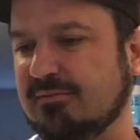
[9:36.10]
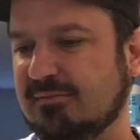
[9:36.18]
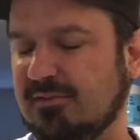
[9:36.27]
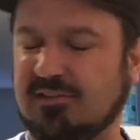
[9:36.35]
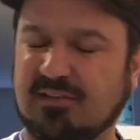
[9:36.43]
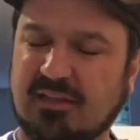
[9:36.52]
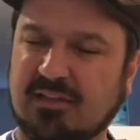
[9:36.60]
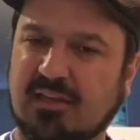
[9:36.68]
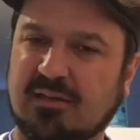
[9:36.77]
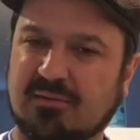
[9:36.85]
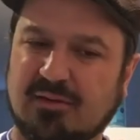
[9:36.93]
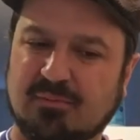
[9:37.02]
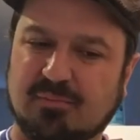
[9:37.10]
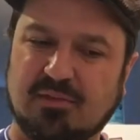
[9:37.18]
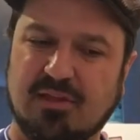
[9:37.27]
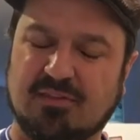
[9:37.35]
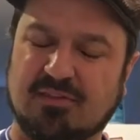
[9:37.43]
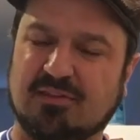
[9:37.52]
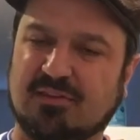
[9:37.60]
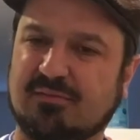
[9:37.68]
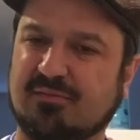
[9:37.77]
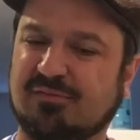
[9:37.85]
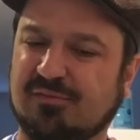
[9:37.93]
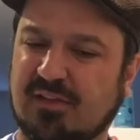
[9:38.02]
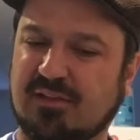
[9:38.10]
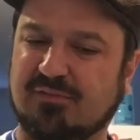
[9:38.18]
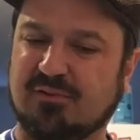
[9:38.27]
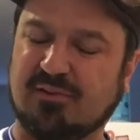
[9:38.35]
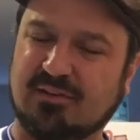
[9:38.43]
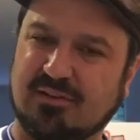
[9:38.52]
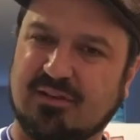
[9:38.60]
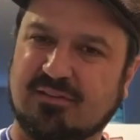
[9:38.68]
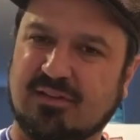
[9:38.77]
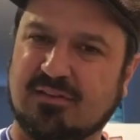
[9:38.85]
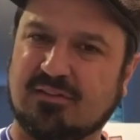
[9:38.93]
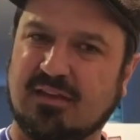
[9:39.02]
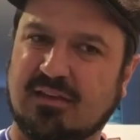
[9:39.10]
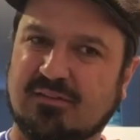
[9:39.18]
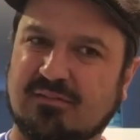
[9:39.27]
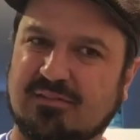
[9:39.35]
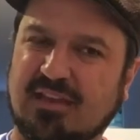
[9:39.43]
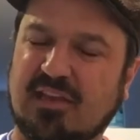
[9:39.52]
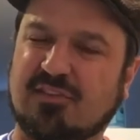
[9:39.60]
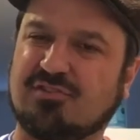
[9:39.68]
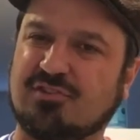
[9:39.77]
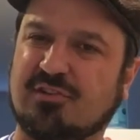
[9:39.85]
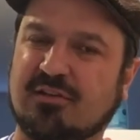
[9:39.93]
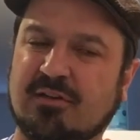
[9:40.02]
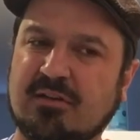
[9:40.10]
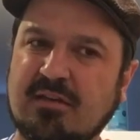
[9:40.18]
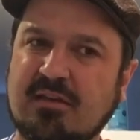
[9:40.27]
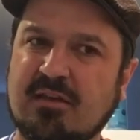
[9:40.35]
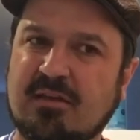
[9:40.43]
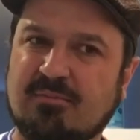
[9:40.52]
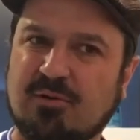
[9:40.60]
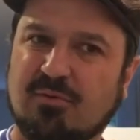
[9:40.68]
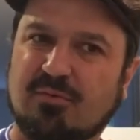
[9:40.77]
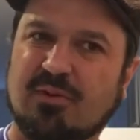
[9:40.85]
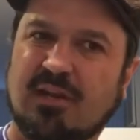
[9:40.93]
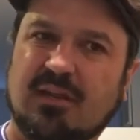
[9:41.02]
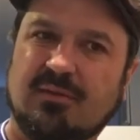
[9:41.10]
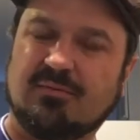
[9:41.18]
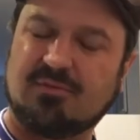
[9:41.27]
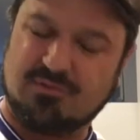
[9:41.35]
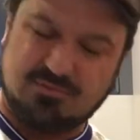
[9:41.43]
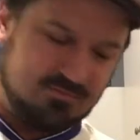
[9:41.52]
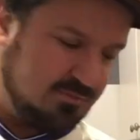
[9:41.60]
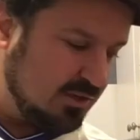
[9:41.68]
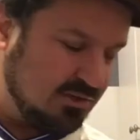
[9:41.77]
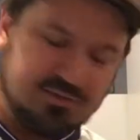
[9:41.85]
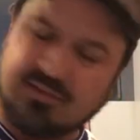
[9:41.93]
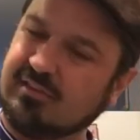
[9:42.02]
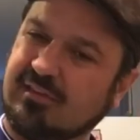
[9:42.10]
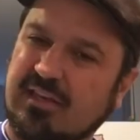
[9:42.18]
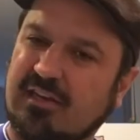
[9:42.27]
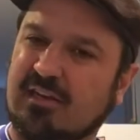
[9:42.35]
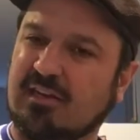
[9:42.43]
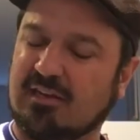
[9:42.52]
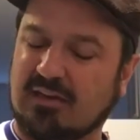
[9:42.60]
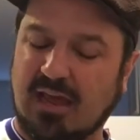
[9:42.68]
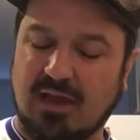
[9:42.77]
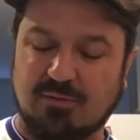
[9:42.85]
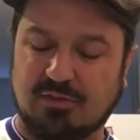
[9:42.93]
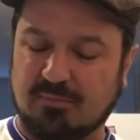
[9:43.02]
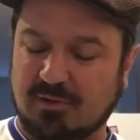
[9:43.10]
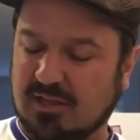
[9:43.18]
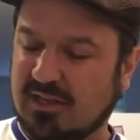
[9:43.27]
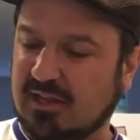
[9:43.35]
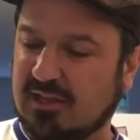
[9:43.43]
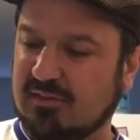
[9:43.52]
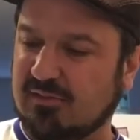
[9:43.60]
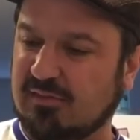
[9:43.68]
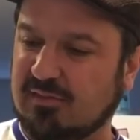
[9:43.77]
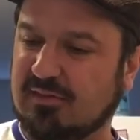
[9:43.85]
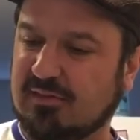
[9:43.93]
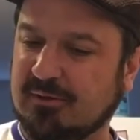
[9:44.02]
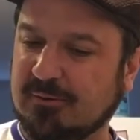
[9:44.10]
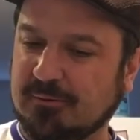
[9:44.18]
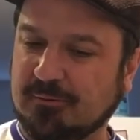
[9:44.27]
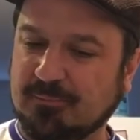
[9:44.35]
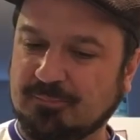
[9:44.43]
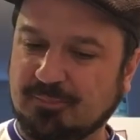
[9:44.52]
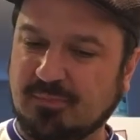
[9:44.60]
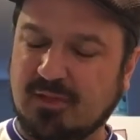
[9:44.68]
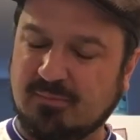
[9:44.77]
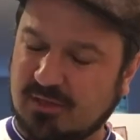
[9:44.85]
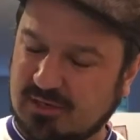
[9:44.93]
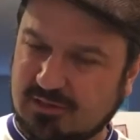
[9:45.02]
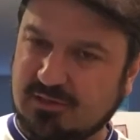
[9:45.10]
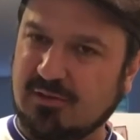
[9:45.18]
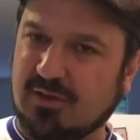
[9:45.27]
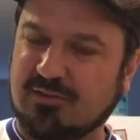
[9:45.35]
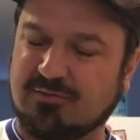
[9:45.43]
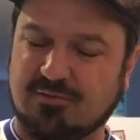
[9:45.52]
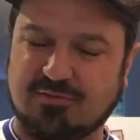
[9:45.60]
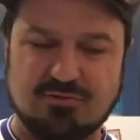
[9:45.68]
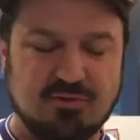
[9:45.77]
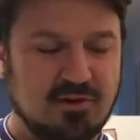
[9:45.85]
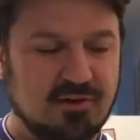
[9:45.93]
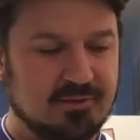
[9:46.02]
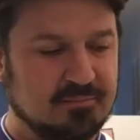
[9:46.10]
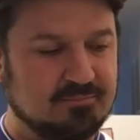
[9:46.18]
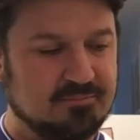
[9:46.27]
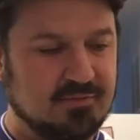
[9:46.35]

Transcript: slightly unpleasant flavor and texture. But when I, just kneaded it now with my hands, it made it, extra strong.